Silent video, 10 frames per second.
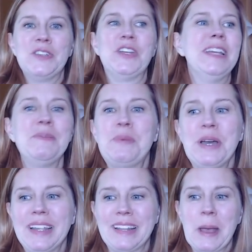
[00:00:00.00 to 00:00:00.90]
she
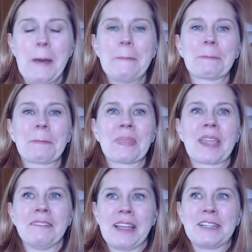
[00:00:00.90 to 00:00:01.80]
put,
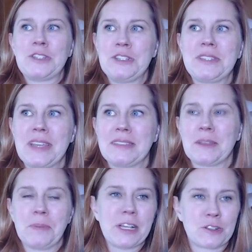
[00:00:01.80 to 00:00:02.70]
like, she sent
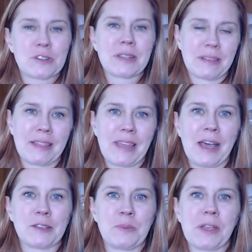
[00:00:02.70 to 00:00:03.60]
the pictures and let the
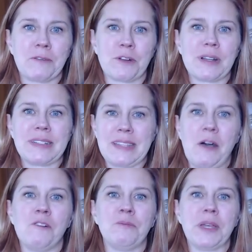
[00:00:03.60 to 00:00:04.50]
house speak for
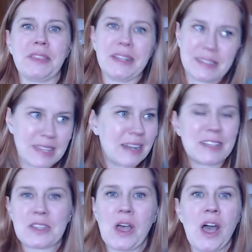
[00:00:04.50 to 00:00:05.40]
itself, but then sent
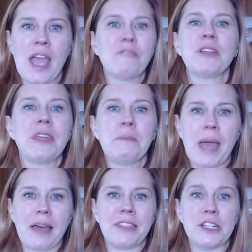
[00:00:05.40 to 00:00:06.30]
us everything
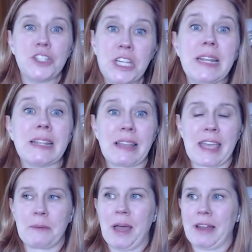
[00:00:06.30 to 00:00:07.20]
bad that she didn't
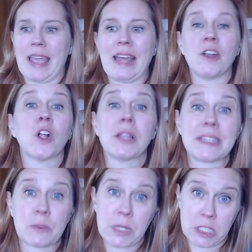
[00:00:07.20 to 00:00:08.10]
like about it, and her
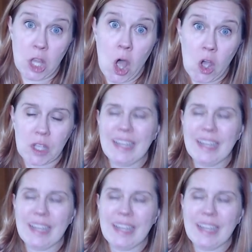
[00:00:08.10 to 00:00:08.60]
list was long.